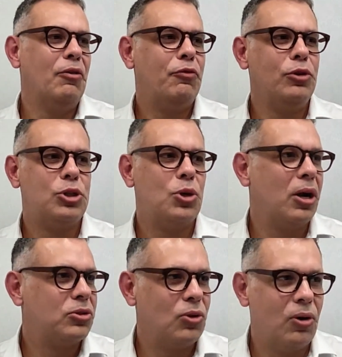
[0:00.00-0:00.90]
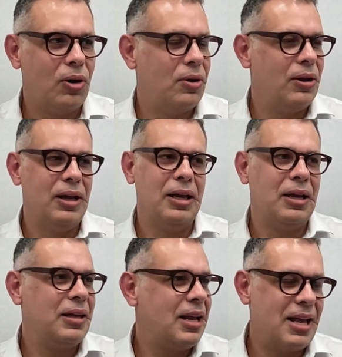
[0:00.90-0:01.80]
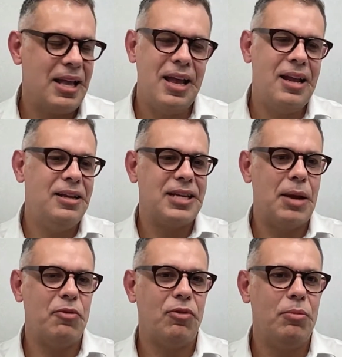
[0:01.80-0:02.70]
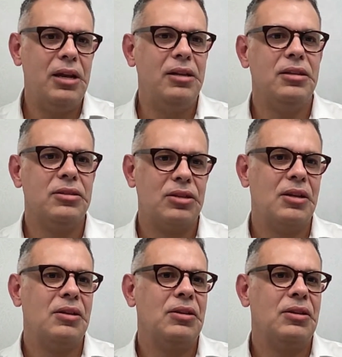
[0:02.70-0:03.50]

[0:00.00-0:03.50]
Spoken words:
food trucks or any type of amenities.